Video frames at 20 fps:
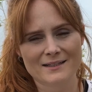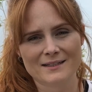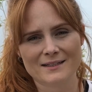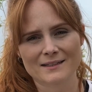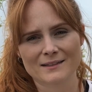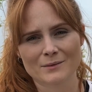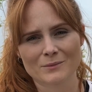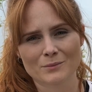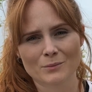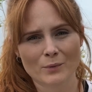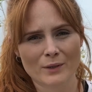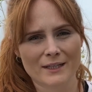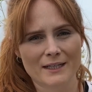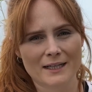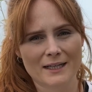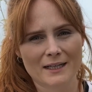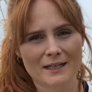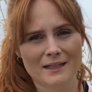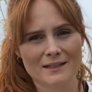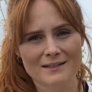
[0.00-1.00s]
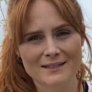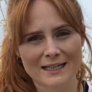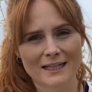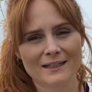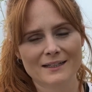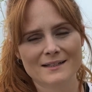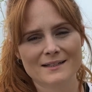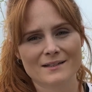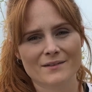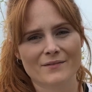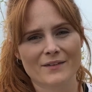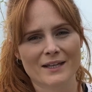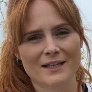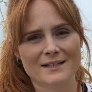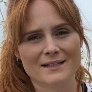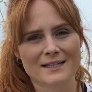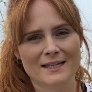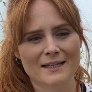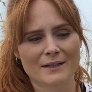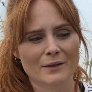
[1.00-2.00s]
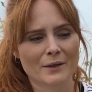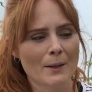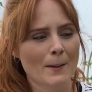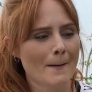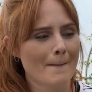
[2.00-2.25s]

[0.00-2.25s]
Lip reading: and winter salads and things in.